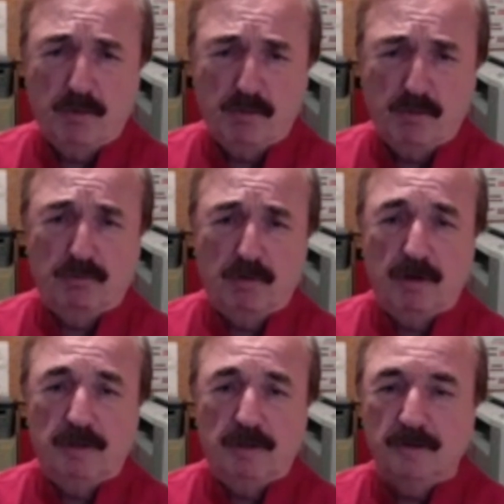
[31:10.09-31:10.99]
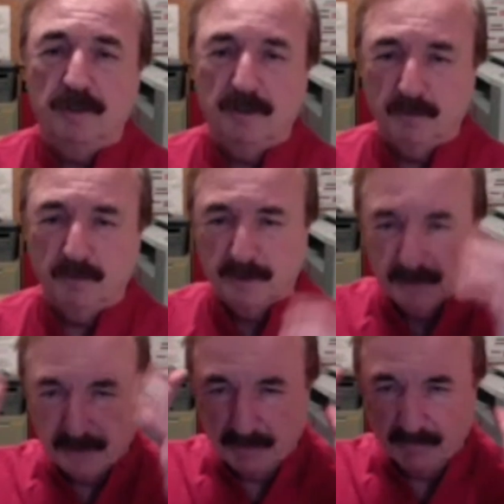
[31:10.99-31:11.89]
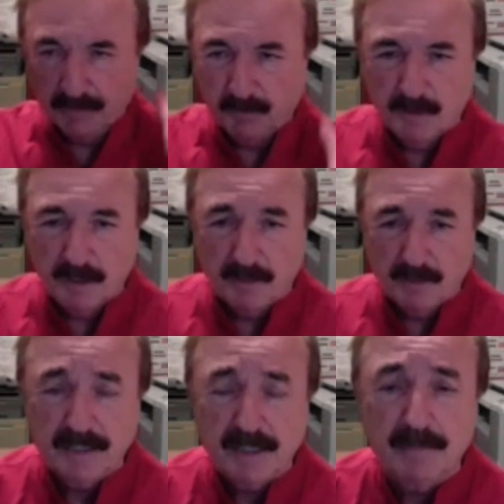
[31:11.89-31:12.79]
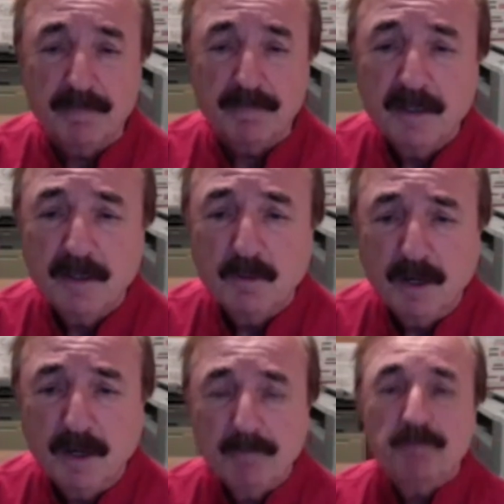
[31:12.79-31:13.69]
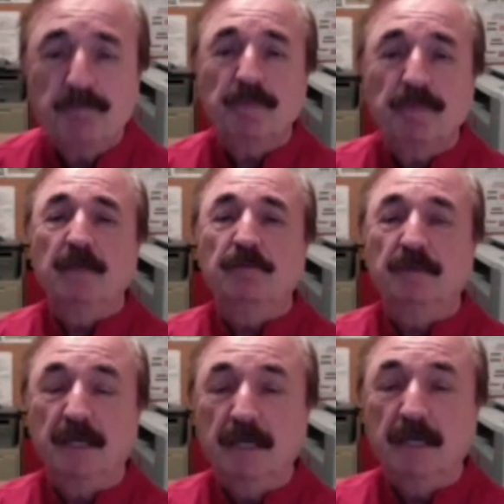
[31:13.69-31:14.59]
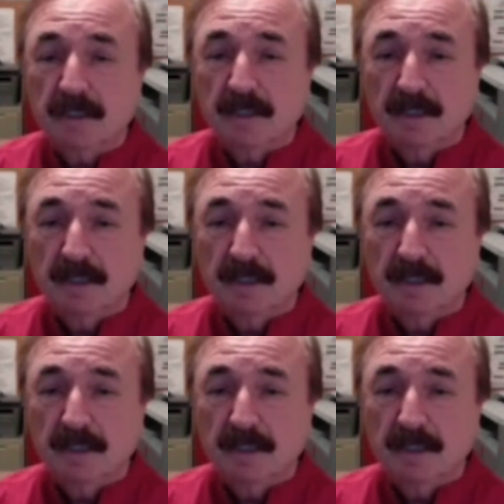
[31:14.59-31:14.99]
hole in one," and it would kind of explode out of his head. Well, if you hit